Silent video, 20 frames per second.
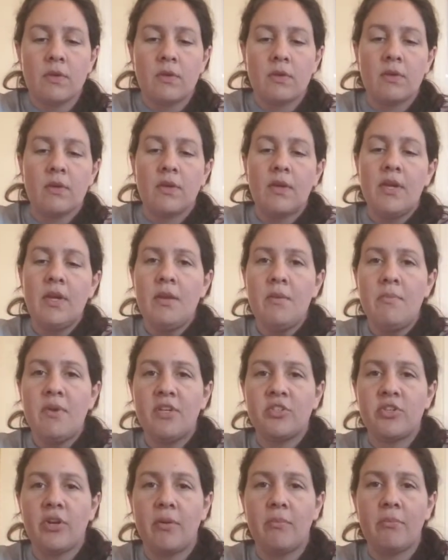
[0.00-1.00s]
okay,
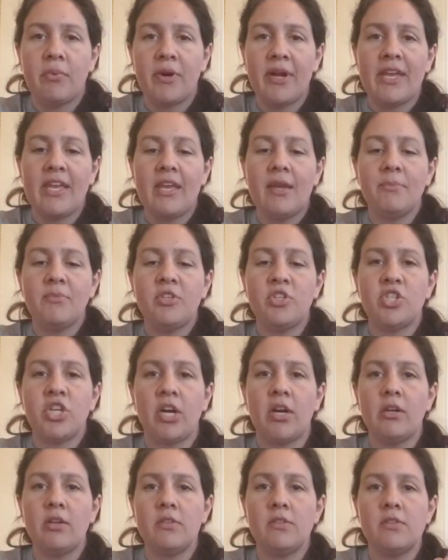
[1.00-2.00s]
make sure I'm breaking up the
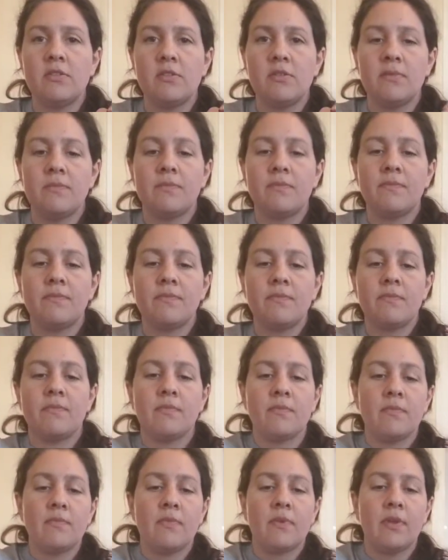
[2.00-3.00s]
chunks.
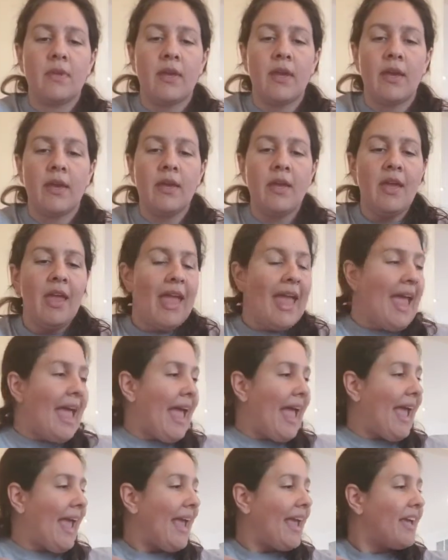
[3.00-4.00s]
Okay,
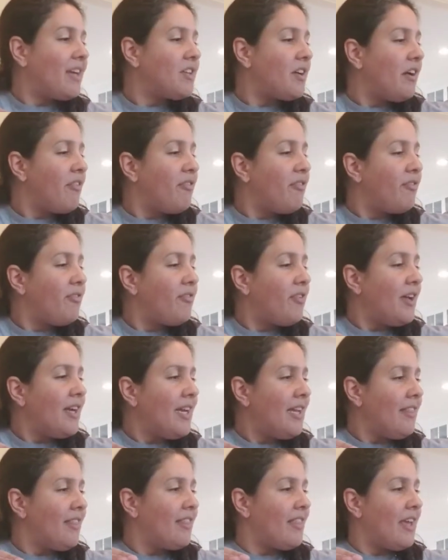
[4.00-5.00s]
and a
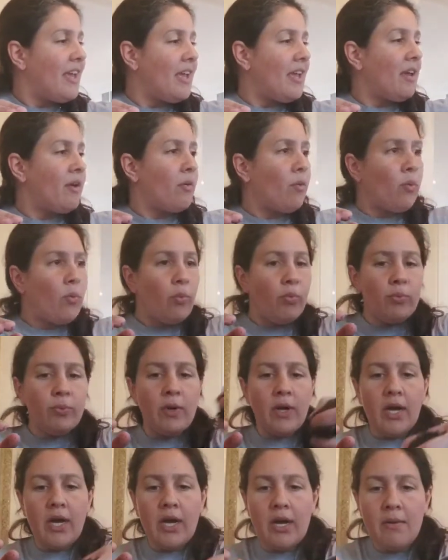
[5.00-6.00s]
funny thing
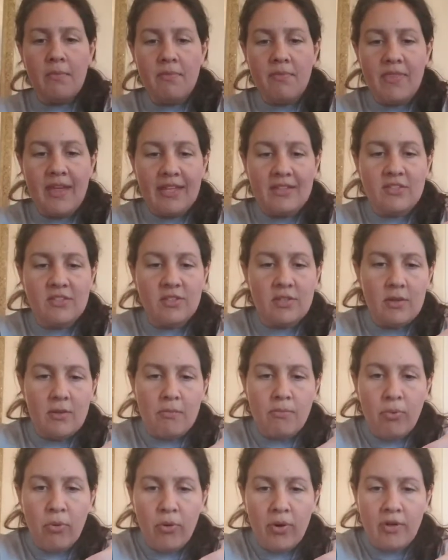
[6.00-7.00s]
that's
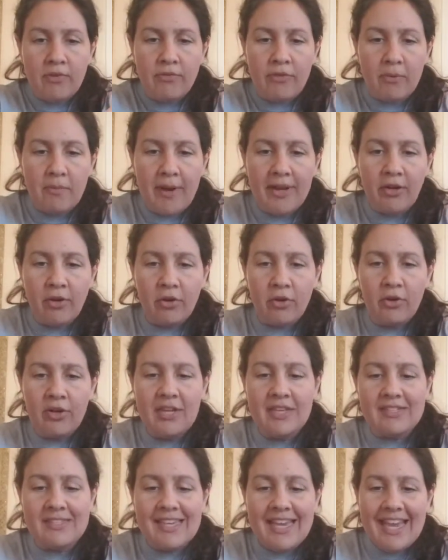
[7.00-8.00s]
important for
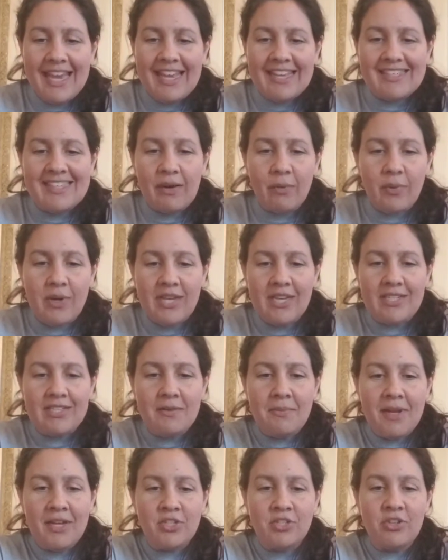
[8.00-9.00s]
microgreens is that we need
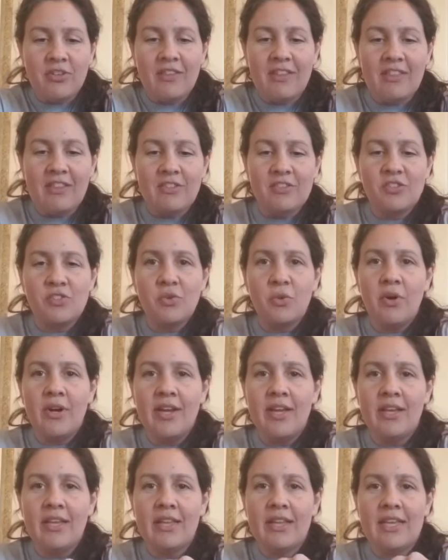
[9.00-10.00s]
to make sure that the
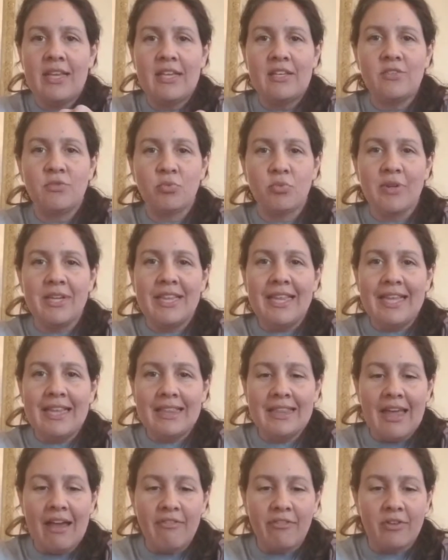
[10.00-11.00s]
soil is really
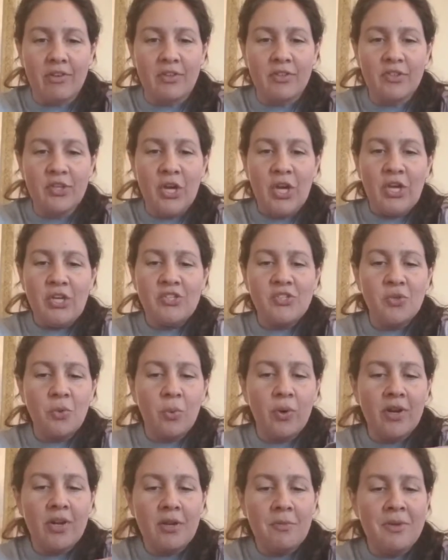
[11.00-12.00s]
leveled. So
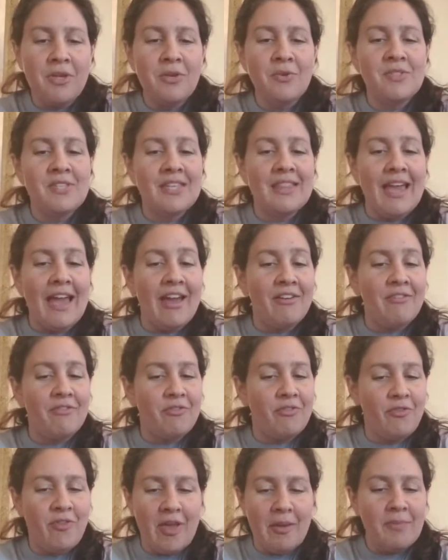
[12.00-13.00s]
we're going to be using that
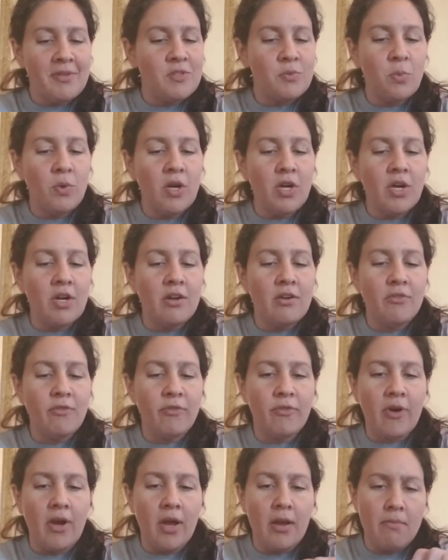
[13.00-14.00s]
famous word
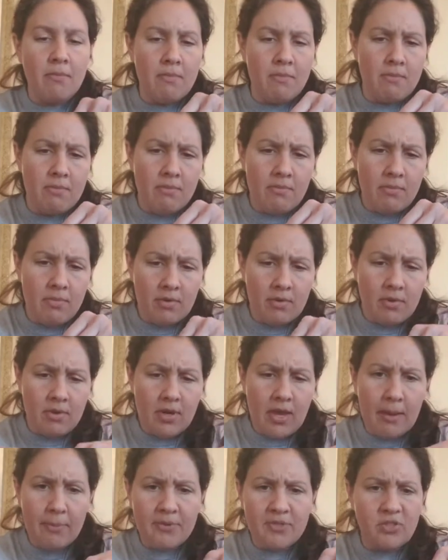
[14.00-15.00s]
from
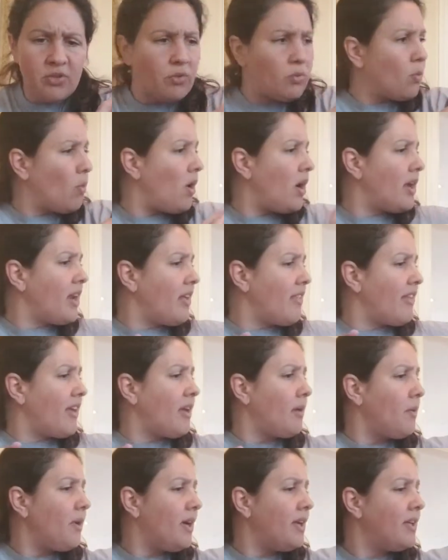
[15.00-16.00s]
episode 1, I
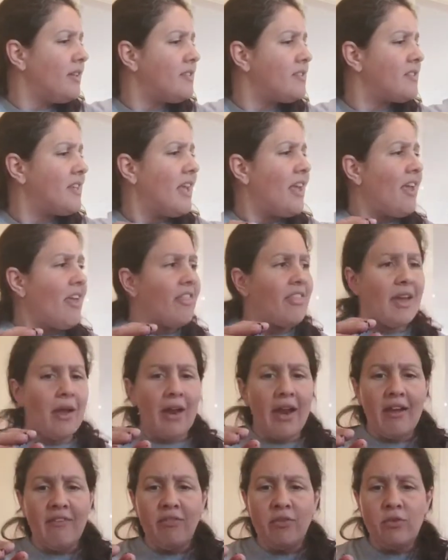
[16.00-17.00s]
think it was, that
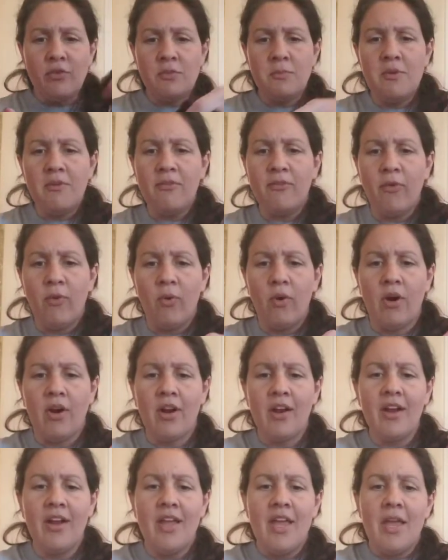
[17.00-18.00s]
I've used
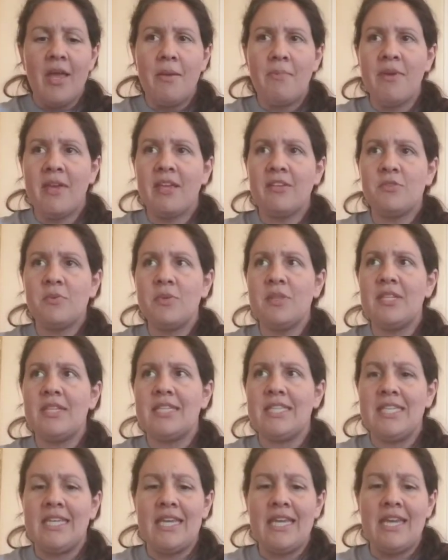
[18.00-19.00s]
before. It begins with a
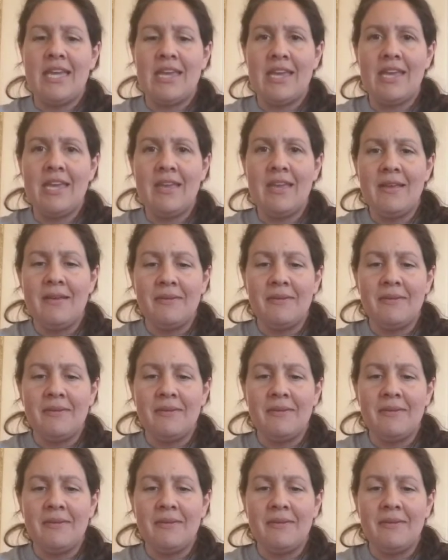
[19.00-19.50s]
T.